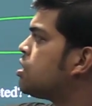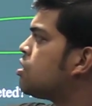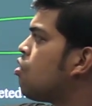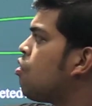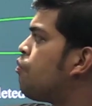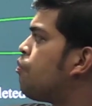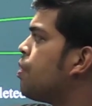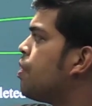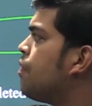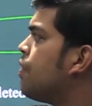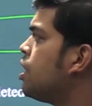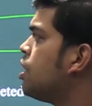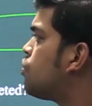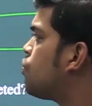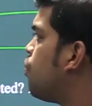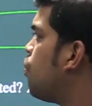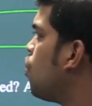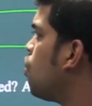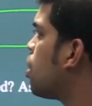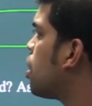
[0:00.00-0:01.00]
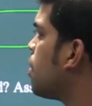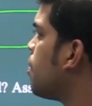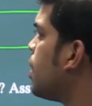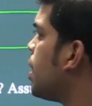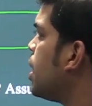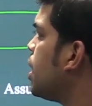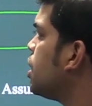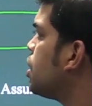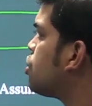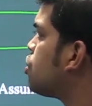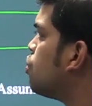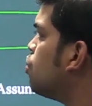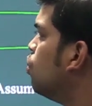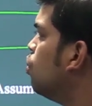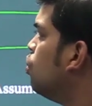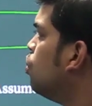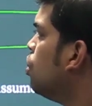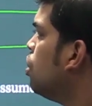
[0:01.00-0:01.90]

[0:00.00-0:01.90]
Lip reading: of P1 is 4, remaining is 2.